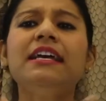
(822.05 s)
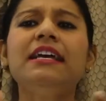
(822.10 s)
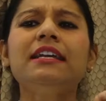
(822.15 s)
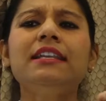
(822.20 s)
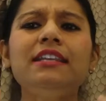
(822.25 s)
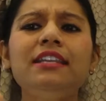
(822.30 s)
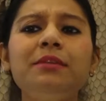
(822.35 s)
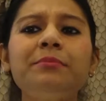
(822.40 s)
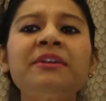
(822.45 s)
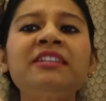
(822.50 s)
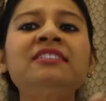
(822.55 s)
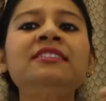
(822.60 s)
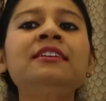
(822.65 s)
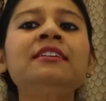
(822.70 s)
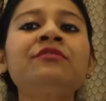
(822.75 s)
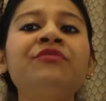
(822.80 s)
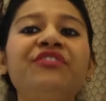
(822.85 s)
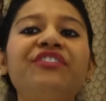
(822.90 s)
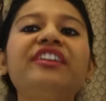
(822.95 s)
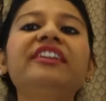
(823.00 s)

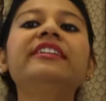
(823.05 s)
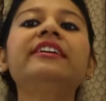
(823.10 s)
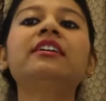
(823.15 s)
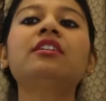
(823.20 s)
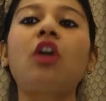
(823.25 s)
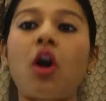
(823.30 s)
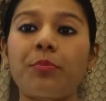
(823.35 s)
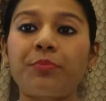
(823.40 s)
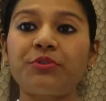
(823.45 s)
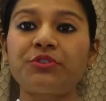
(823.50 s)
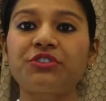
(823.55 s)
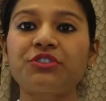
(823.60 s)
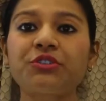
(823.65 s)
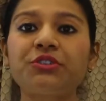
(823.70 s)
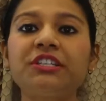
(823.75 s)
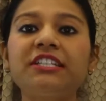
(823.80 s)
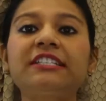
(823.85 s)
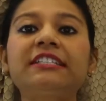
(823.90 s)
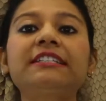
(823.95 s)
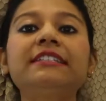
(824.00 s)
Limiting feeding
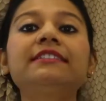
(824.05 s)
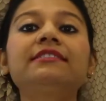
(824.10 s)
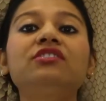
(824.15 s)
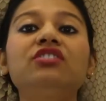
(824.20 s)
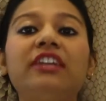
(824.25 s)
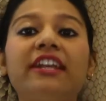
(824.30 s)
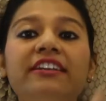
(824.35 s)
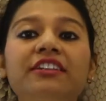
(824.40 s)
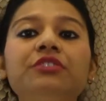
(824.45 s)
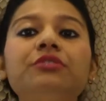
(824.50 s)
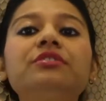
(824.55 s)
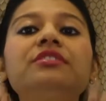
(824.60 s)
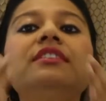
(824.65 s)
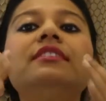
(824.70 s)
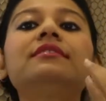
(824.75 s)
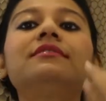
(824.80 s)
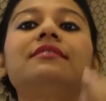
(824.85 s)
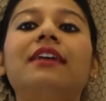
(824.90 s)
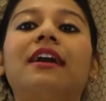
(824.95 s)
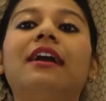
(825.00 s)
opportunities
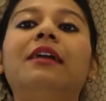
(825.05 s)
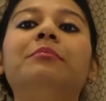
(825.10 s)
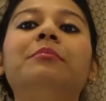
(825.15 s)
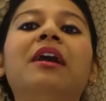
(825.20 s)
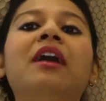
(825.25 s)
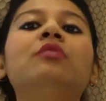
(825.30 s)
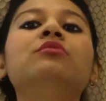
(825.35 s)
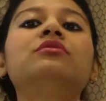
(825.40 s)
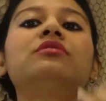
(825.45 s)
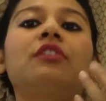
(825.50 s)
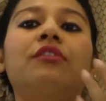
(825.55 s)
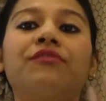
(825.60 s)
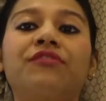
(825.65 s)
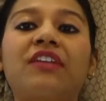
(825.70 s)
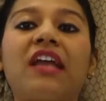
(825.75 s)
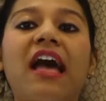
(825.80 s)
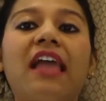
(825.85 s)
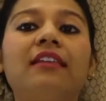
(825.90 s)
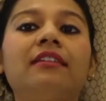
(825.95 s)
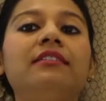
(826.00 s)
reduces the amount of
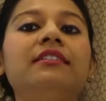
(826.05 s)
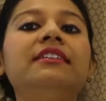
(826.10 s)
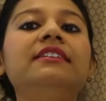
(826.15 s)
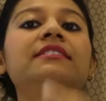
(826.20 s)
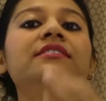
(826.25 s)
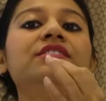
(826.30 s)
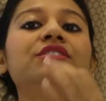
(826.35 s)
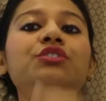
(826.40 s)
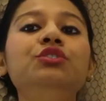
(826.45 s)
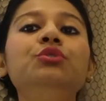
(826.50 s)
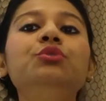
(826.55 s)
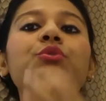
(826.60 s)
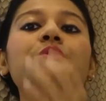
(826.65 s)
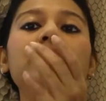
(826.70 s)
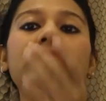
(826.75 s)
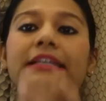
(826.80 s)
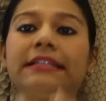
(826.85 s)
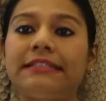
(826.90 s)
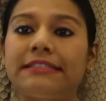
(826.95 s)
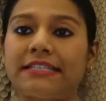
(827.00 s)
calories you
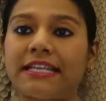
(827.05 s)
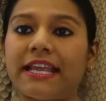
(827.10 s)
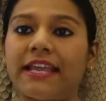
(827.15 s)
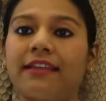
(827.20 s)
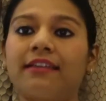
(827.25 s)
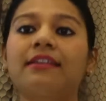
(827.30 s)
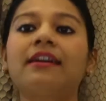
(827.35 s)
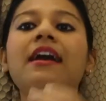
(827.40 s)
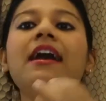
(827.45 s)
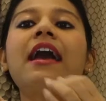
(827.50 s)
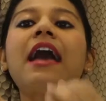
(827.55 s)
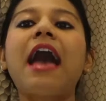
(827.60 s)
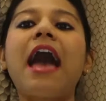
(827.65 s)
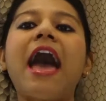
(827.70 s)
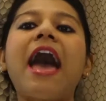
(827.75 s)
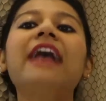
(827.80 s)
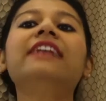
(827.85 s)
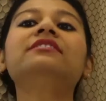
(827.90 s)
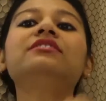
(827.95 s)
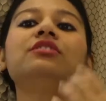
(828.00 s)
intake
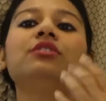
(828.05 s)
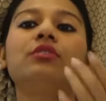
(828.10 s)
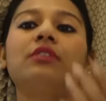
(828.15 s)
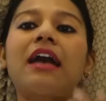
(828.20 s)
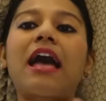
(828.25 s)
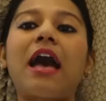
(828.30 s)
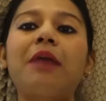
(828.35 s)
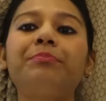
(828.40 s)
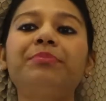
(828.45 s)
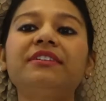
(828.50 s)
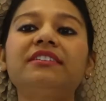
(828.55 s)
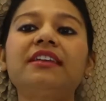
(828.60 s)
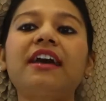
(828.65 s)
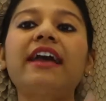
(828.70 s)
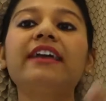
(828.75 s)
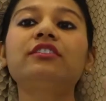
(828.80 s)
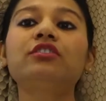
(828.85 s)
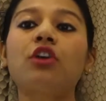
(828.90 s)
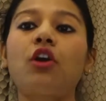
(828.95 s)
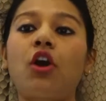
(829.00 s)
as your
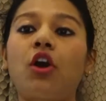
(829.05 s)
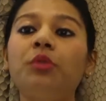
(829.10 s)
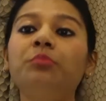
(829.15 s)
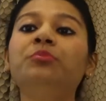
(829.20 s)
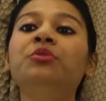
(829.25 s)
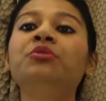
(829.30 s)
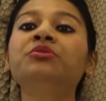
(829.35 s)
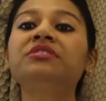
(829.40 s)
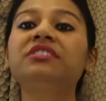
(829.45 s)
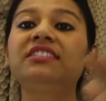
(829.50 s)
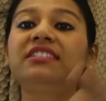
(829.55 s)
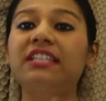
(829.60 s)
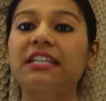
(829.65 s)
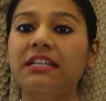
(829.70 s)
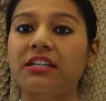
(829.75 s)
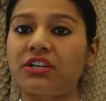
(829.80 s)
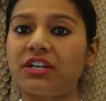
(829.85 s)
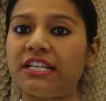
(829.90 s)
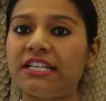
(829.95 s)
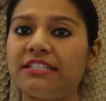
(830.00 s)
appetite hormones
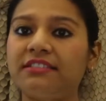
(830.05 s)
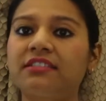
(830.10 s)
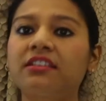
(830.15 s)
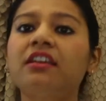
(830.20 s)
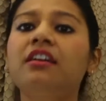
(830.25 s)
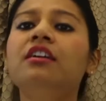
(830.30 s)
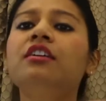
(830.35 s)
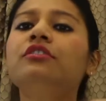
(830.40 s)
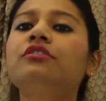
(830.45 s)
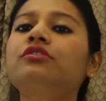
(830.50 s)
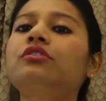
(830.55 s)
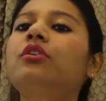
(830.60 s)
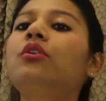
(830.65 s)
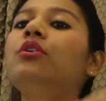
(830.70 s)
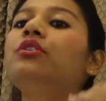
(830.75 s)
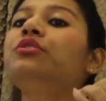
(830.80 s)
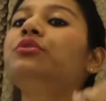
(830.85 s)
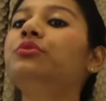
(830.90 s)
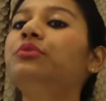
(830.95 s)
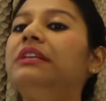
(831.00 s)
decrease, so
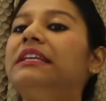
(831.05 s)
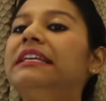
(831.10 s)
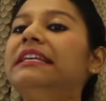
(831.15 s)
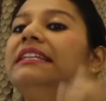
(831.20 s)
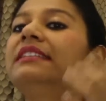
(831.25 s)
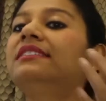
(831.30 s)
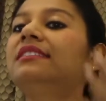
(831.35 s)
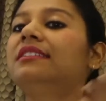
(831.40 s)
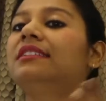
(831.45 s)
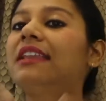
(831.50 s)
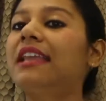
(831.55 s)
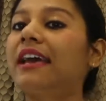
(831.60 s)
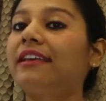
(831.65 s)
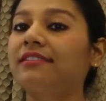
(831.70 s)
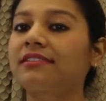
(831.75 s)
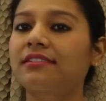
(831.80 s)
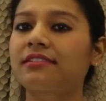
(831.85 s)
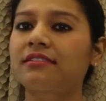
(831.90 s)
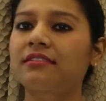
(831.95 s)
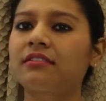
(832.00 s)
you eat
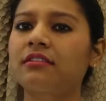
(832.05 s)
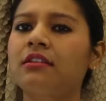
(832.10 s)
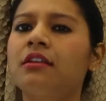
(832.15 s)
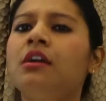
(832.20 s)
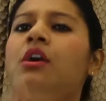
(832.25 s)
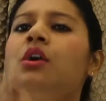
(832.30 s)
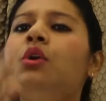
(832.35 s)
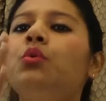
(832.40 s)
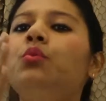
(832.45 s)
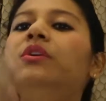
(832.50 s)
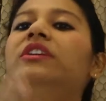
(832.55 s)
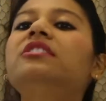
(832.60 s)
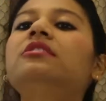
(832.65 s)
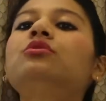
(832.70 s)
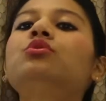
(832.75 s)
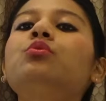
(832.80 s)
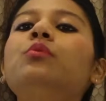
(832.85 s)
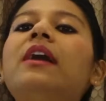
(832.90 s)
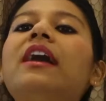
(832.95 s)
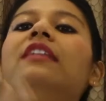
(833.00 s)
less.
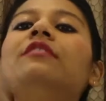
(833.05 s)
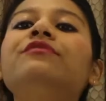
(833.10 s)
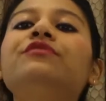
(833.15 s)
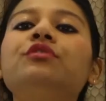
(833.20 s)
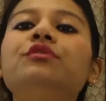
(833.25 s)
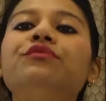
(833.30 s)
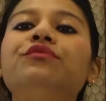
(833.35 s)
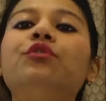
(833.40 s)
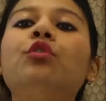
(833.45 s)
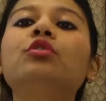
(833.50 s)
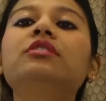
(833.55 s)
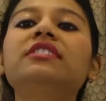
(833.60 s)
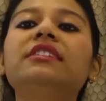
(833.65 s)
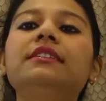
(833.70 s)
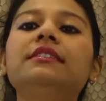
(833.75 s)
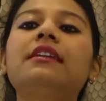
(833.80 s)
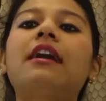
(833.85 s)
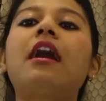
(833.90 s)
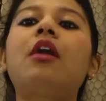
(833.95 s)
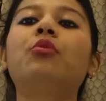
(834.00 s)
With 12 to
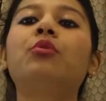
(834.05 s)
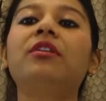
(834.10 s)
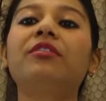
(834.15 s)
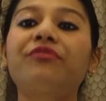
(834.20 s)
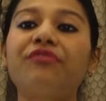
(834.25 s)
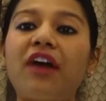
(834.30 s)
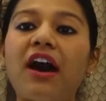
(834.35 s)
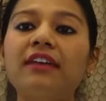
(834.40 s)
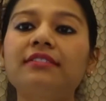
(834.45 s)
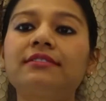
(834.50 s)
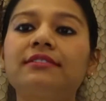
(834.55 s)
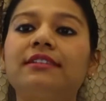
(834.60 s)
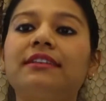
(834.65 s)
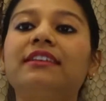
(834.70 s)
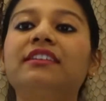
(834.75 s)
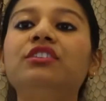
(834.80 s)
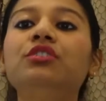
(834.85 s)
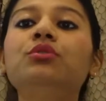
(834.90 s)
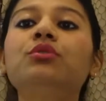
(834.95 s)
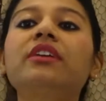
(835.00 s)
14 hour
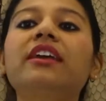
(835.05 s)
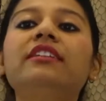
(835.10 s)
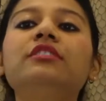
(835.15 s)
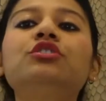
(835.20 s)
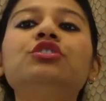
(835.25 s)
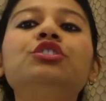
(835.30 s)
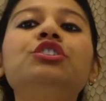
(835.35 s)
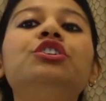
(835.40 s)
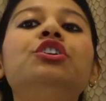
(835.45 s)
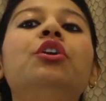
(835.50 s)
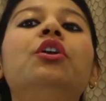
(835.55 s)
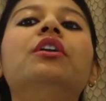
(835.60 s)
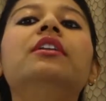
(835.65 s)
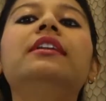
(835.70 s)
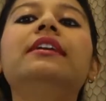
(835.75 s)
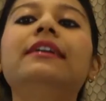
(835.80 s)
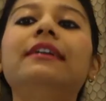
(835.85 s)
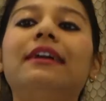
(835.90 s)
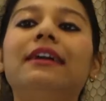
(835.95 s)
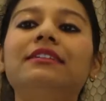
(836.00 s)
fasting, you can
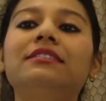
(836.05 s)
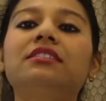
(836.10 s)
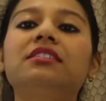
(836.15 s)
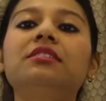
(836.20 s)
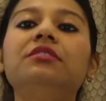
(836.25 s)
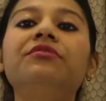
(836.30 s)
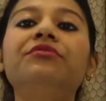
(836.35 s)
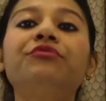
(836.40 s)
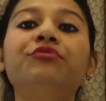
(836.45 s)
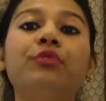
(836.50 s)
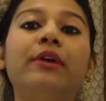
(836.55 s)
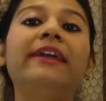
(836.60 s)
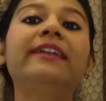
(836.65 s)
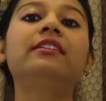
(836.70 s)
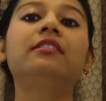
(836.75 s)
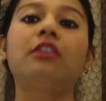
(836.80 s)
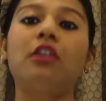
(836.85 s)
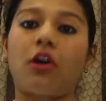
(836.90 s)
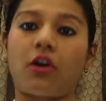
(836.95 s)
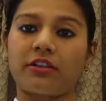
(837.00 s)
surely achieve
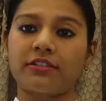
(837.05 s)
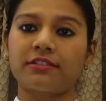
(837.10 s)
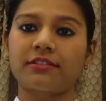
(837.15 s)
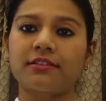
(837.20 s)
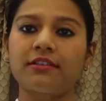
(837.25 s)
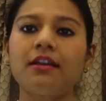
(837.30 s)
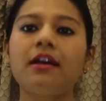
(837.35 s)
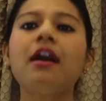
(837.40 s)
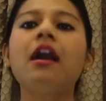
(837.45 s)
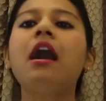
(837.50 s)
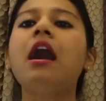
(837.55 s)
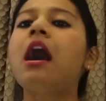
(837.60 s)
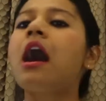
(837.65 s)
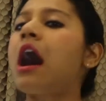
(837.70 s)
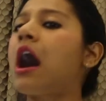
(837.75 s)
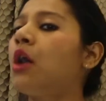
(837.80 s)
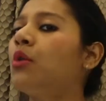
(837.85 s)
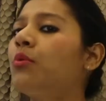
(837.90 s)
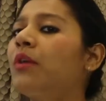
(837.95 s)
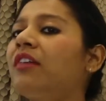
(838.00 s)
weight loss.
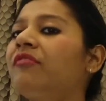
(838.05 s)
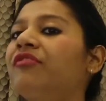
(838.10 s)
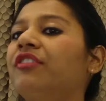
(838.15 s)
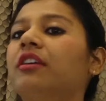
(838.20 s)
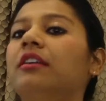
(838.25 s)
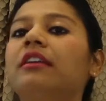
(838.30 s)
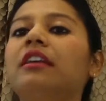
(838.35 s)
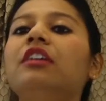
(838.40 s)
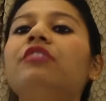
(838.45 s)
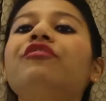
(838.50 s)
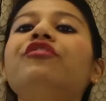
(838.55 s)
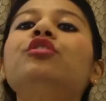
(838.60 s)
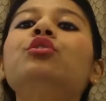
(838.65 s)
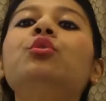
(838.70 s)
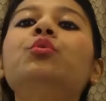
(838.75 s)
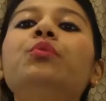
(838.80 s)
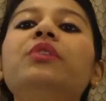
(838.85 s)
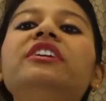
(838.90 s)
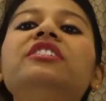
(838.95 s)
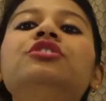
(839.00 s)
However, if you
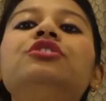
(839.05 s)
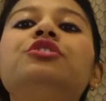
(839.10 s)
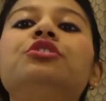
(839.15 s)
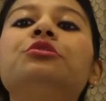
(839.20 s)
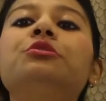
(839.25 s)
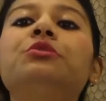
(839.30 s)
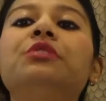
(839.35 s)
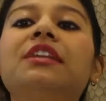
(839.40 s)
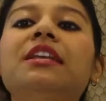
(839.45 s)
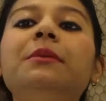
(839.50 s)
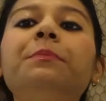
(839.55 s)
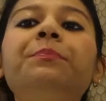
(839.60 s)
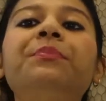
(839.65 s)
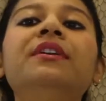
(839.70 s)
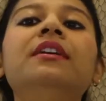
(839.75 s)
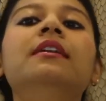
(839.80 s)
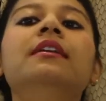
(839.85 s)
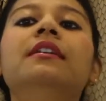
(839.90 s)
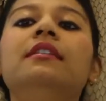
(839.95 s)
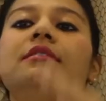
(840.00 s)
wish to
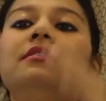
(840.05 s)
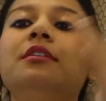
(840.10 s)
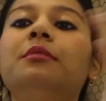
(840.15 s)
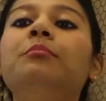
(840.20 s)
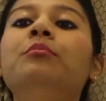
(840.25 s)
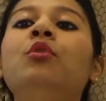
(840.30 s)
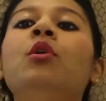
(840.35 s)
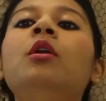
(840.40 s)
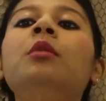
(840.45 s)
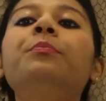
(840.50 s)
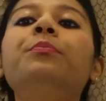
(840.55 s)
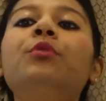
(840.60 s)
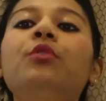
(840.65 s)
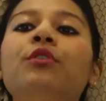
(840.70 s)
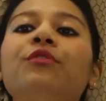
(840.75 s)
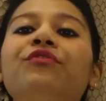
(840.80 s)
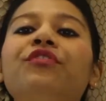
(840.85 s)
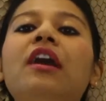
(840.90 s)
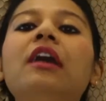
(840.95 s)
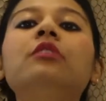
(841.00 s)
reap the more
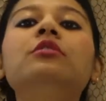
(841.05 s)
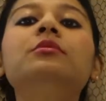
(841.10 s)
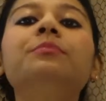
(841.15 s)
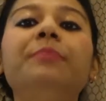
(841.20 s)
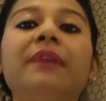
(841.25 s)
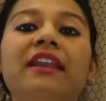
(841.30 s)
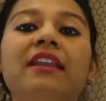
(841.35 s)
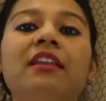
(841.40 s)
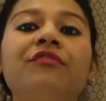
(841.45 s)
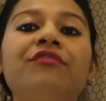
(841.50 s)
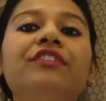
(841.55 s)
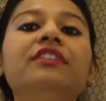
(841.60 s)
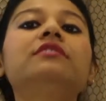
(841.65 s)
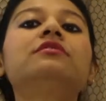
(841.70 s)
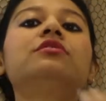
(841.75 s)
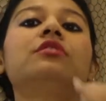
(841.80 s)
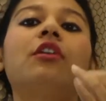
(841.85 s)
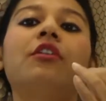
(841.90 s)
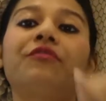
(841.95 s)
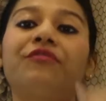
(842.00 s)
profound
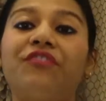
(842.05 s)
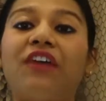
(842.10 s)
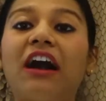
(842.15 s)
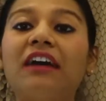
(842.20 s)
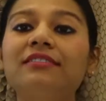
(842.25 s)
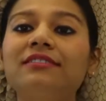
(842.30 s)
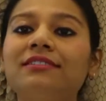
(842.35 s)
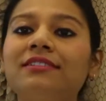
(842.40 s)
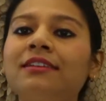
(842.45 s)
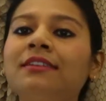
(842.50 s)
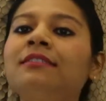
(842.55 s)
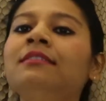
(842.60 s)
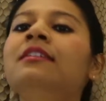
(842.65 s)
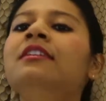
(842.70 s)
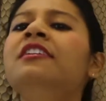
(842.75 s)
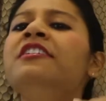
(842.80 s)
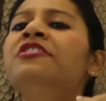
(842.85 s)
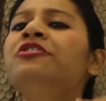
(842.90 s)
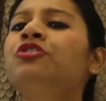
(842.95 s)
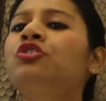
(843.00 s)
benefits of fasting,
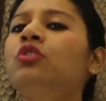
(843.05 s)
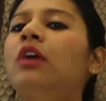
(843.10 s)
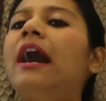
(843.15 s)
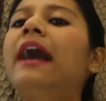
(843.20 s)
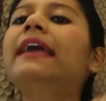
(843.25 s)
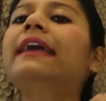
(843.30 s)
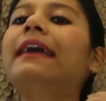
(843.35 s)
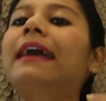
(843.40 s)
try